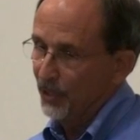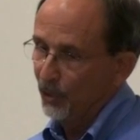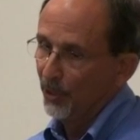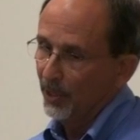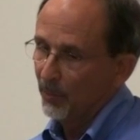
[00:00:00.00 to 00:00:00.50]

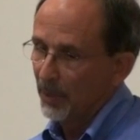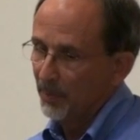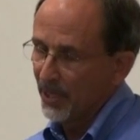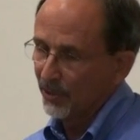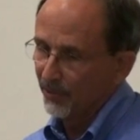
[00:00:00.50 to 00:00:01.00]
unit, we
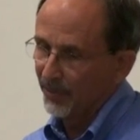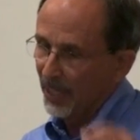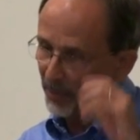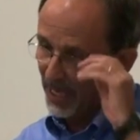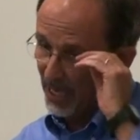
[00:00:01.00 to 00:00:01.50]
measured
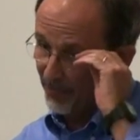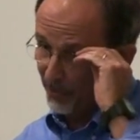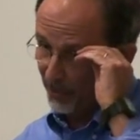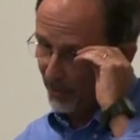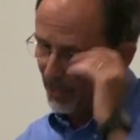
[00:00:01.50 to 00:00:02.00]
fire
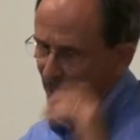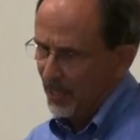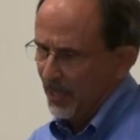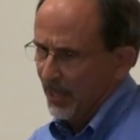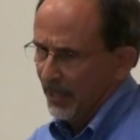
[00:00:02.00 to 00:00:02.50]
behavior,
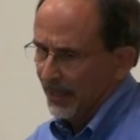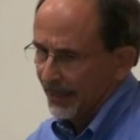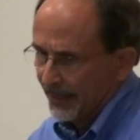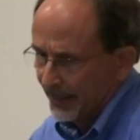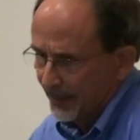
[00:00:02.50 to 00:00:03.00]

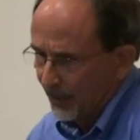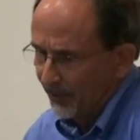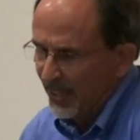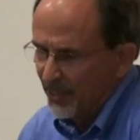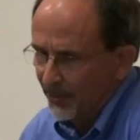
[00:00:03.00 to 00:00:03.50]
or
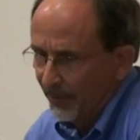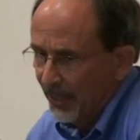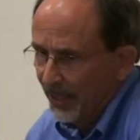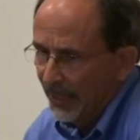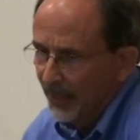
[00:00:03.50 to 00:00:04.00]
fire
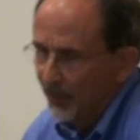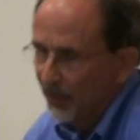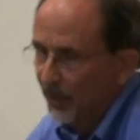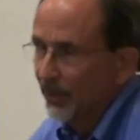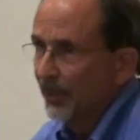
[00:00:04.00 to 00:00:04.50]
severity.
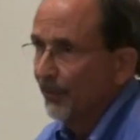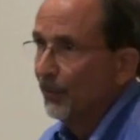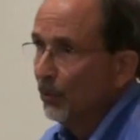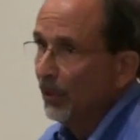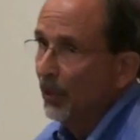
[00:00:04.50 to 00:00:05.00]
We looked at
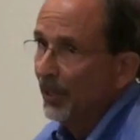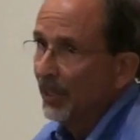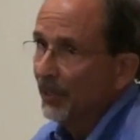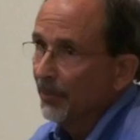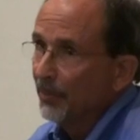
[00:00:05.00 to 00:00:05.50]
fuel
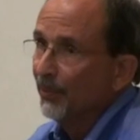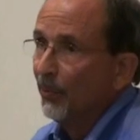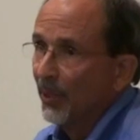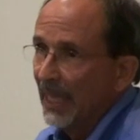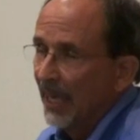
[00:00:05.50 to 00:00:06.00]
loading
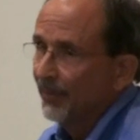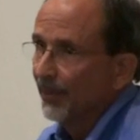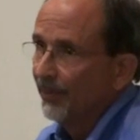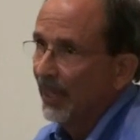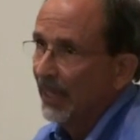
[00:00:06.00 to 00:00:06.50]
before and after
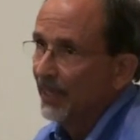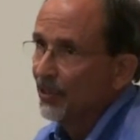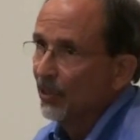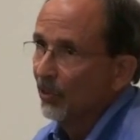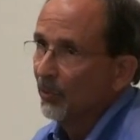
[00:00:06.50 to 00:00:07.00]
the fire
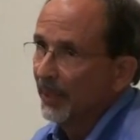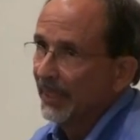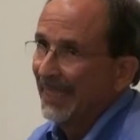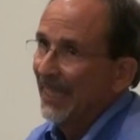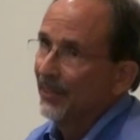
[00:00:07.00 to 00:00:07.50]
so that we
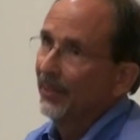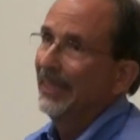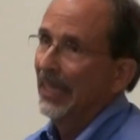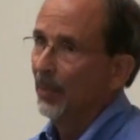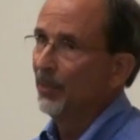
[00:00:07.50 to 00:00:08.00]
could
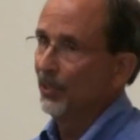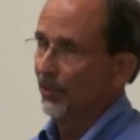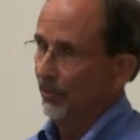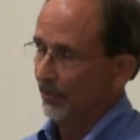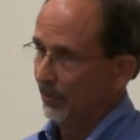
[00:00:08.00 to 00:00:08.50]
calculate how
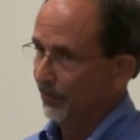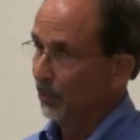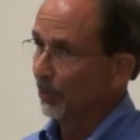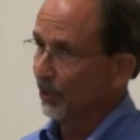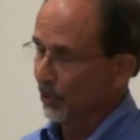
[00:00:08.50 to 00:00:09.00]
much the
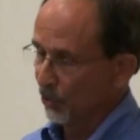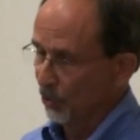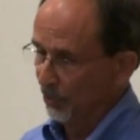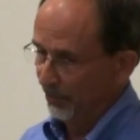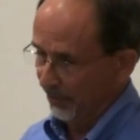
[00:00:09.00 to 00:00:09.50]
fuel was
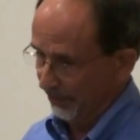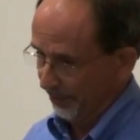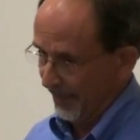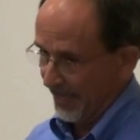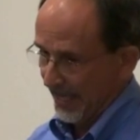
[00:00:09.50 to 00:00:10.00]
consumed.
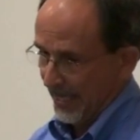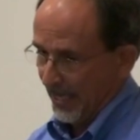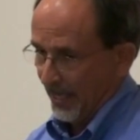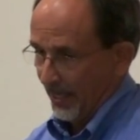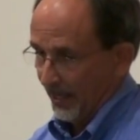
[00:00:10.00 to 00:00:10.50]

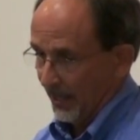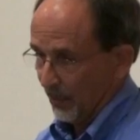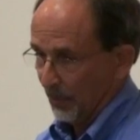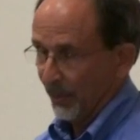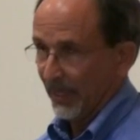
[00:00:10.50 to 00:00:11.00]

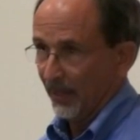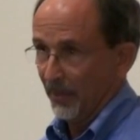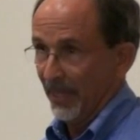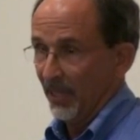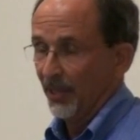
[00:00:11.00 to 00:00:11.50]
We put out
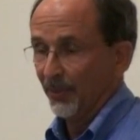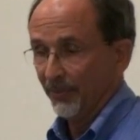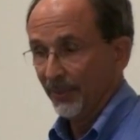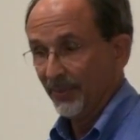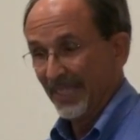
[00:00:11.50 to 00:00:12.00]
about
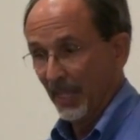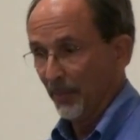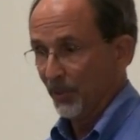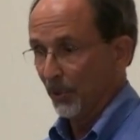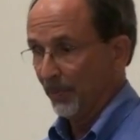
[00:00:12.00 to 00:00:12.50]
150
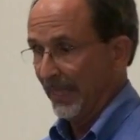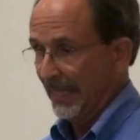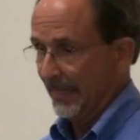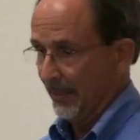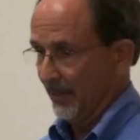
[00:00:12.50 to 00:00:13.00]
temperature
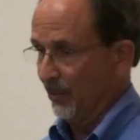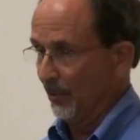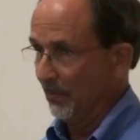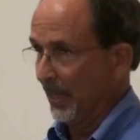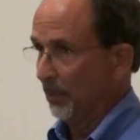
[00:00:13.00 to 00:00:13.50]
plates. These
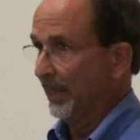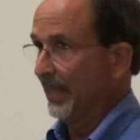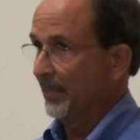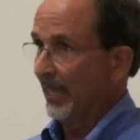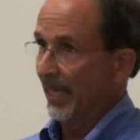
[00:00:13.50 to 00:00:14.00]
are metal
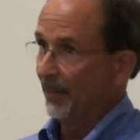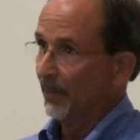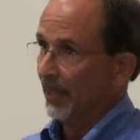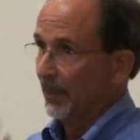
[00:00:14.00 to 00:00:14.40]
plates that had